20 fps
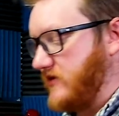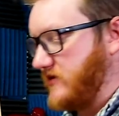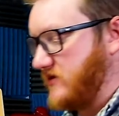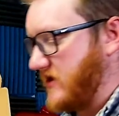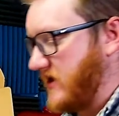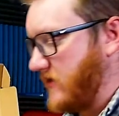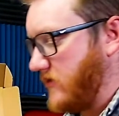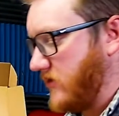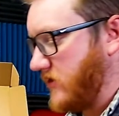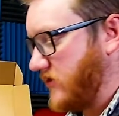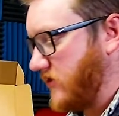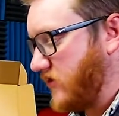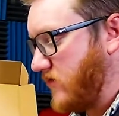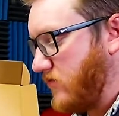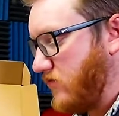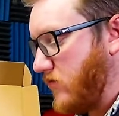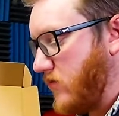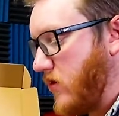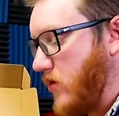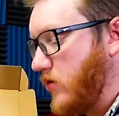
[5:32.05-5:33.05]
So now we're into the
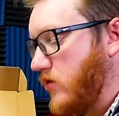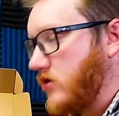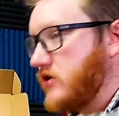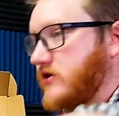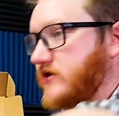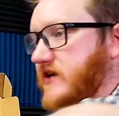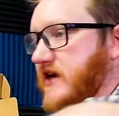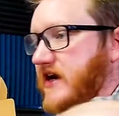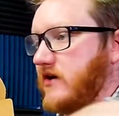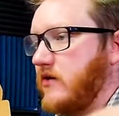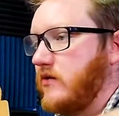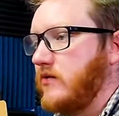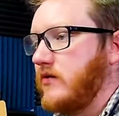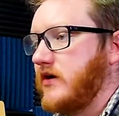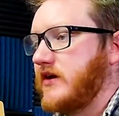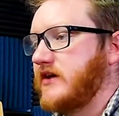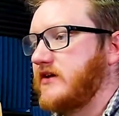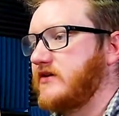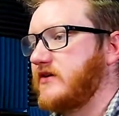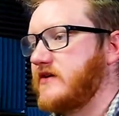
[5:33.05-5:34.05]
motorcycle
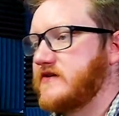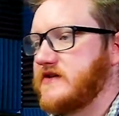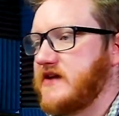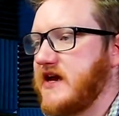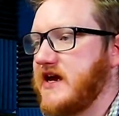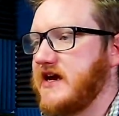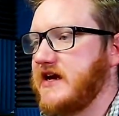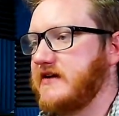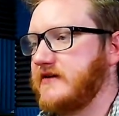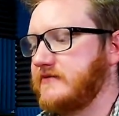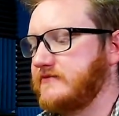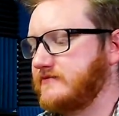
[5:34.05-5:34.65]
one, it looks like.